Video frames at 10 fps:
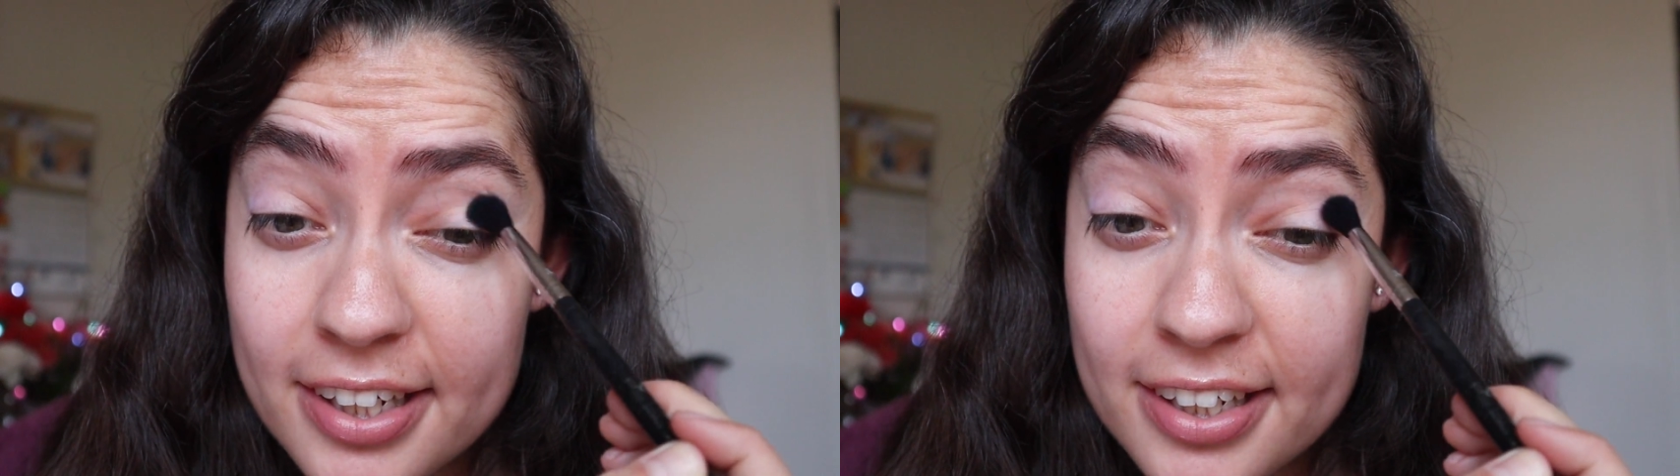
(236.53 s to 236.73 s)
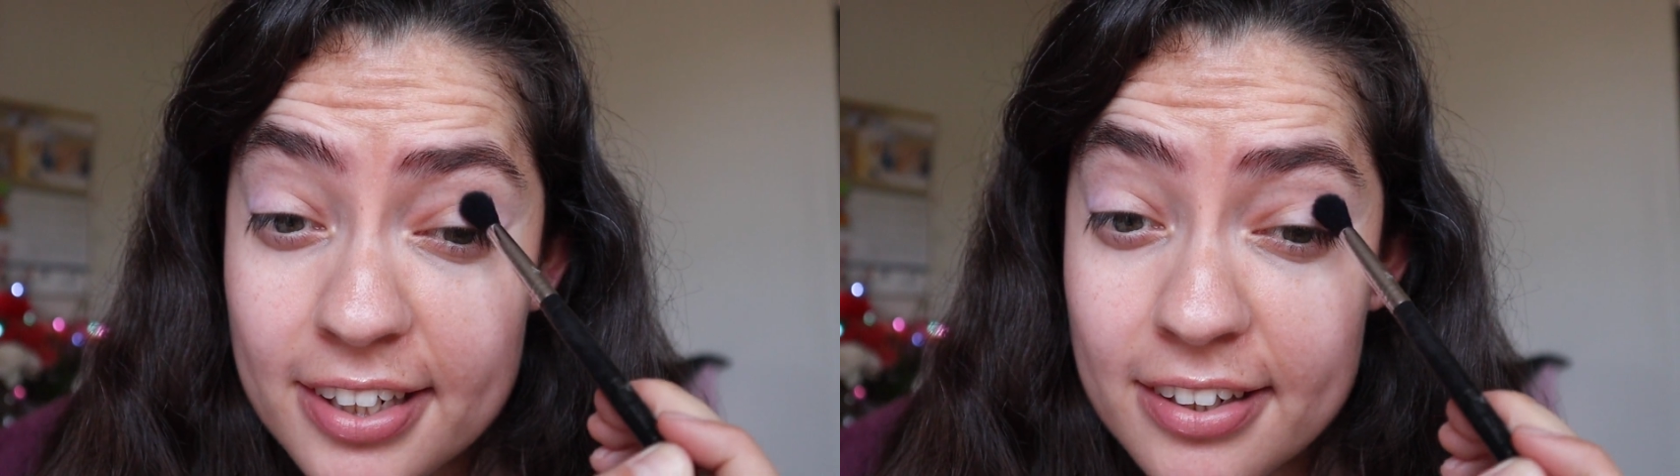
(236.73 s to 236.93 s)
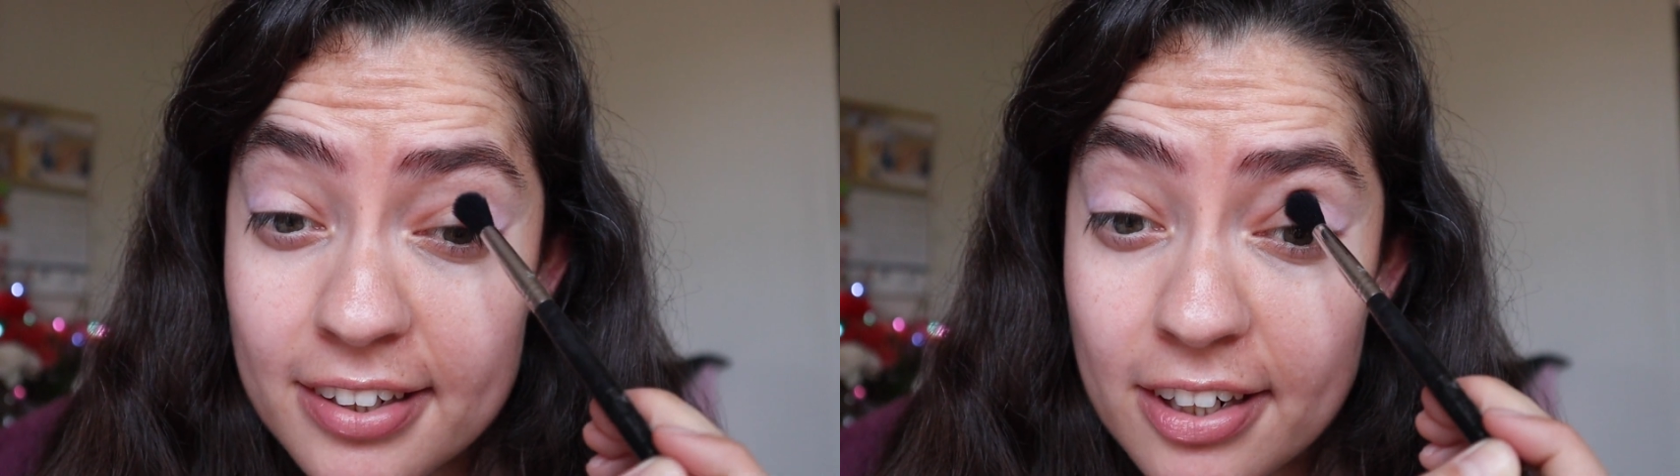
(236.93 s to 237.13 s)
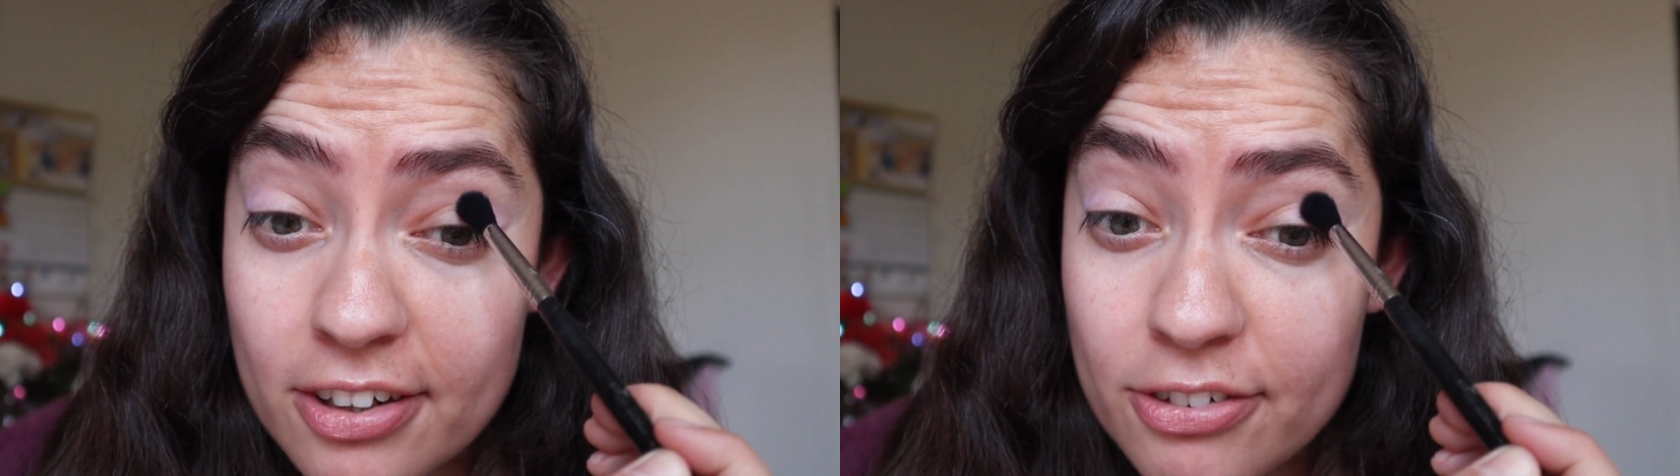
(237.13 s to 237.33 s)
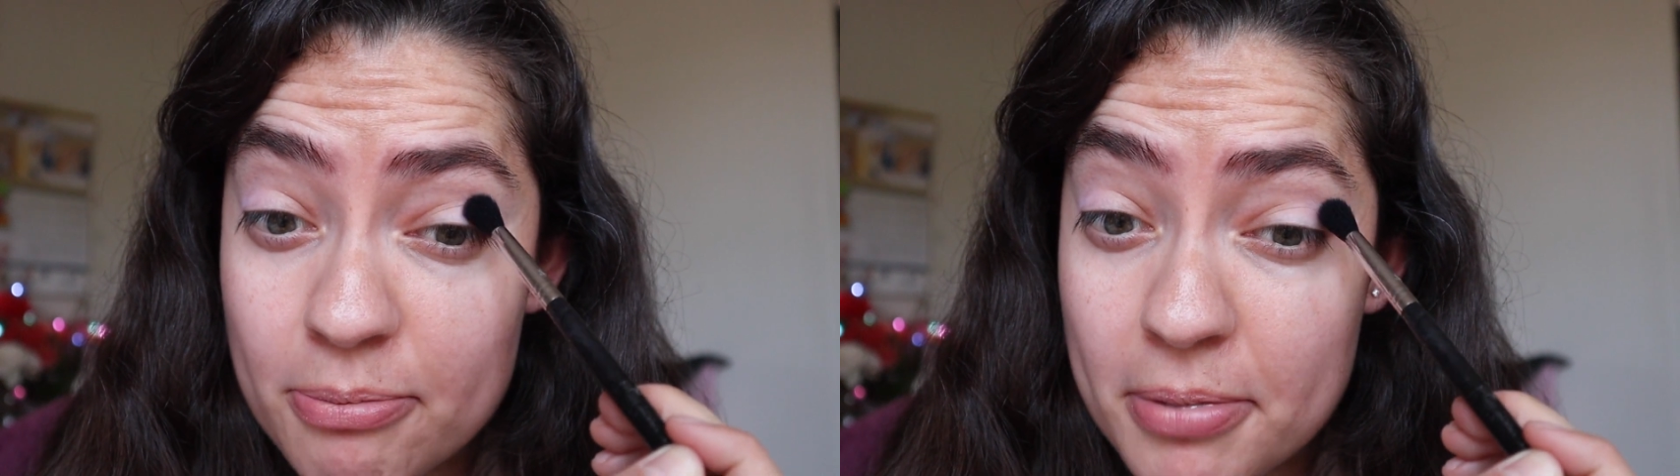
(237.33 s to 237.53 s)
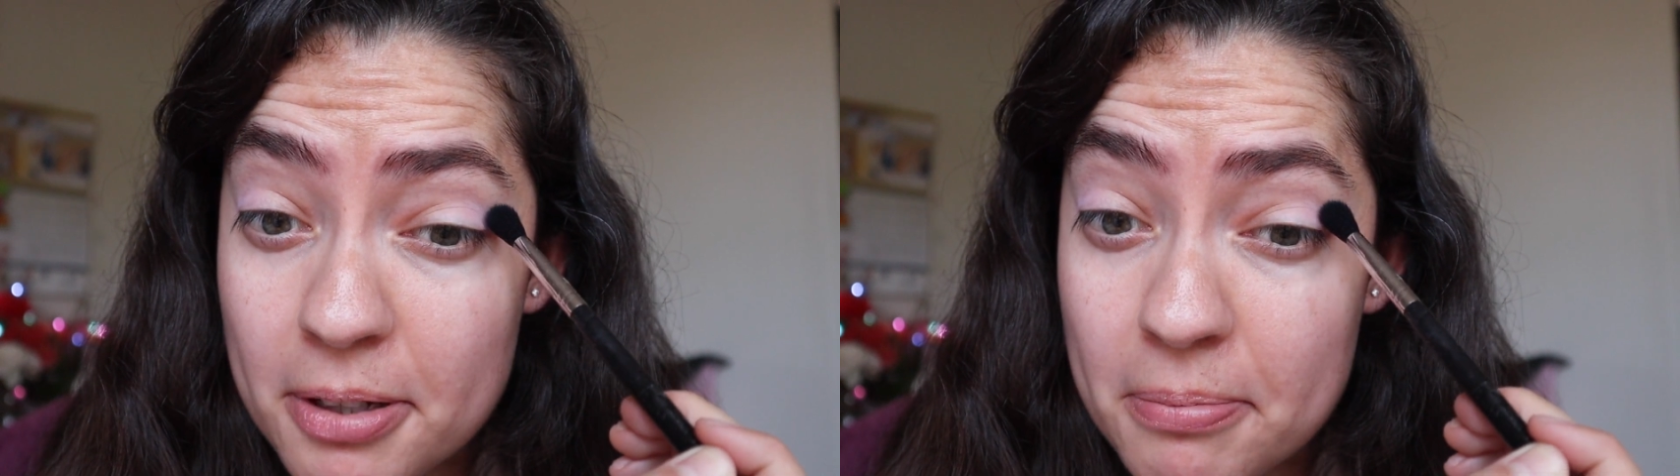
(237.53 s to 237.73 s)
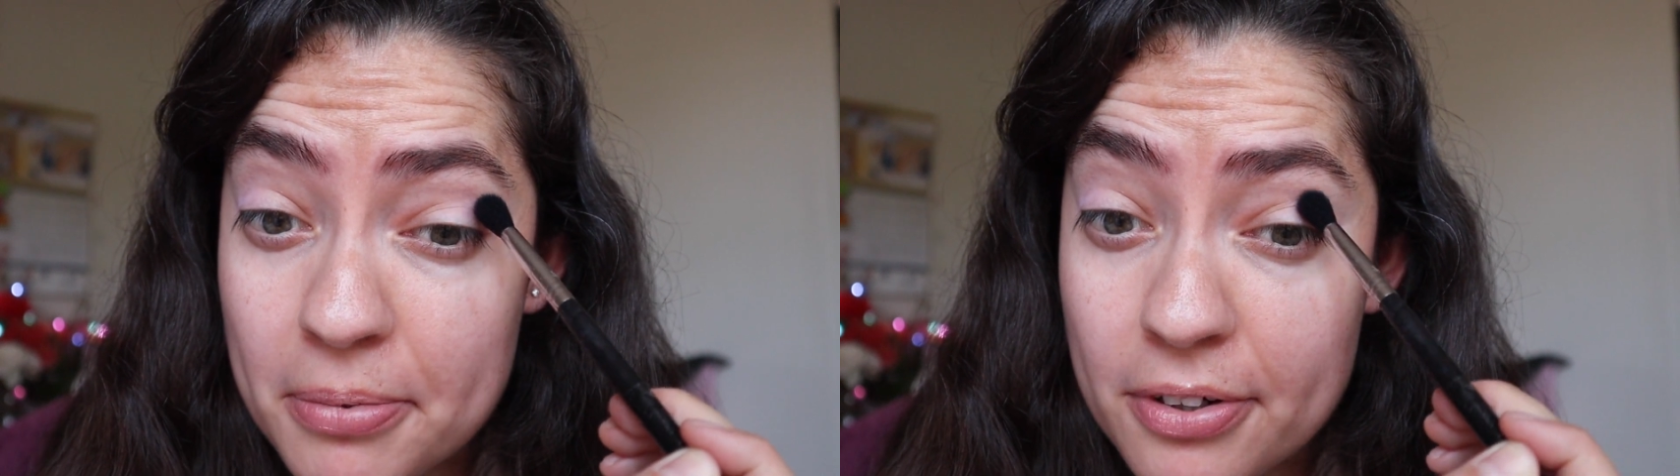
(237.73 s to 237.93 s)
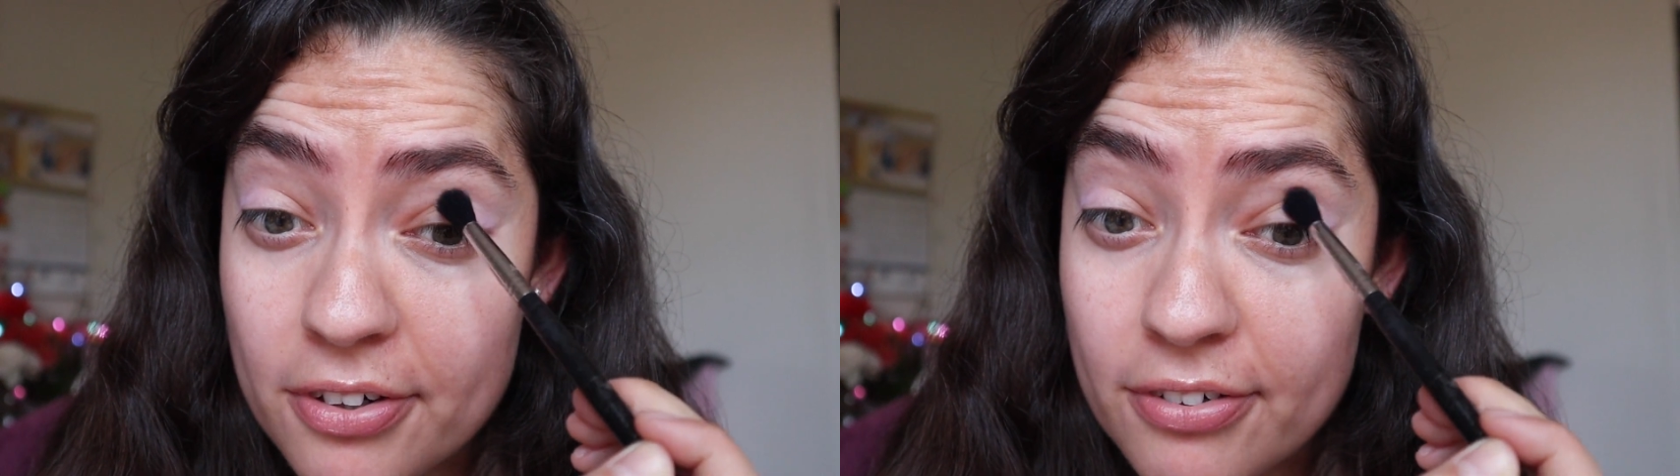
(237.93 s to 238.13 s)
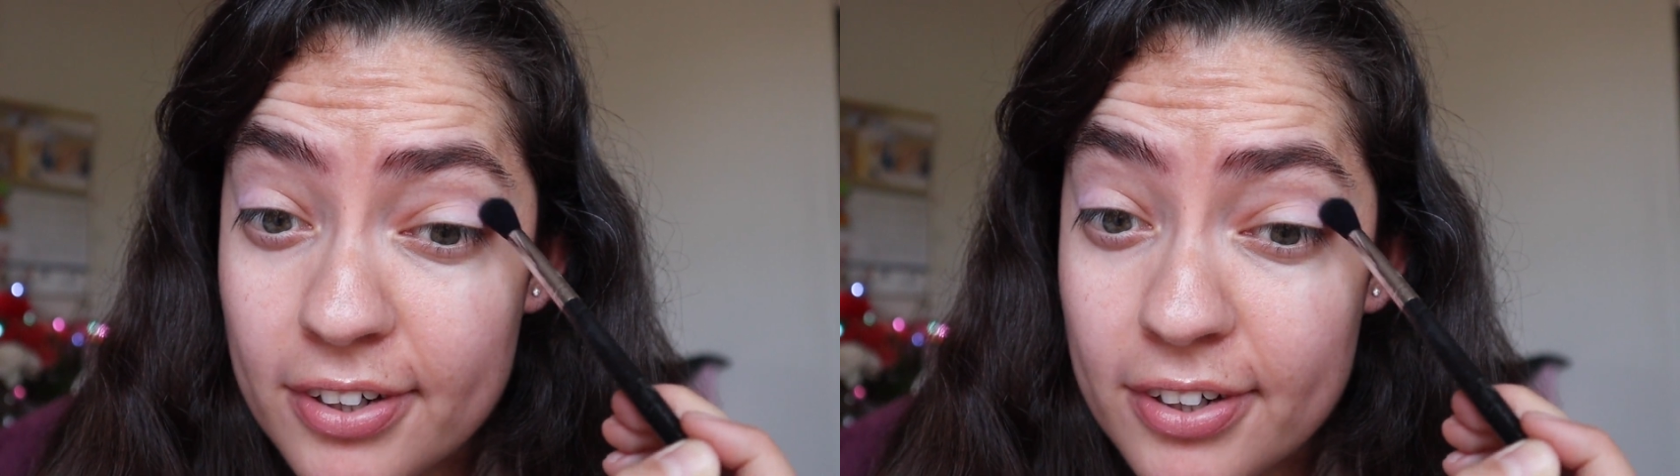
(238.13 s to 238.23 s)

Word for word: and a lot of people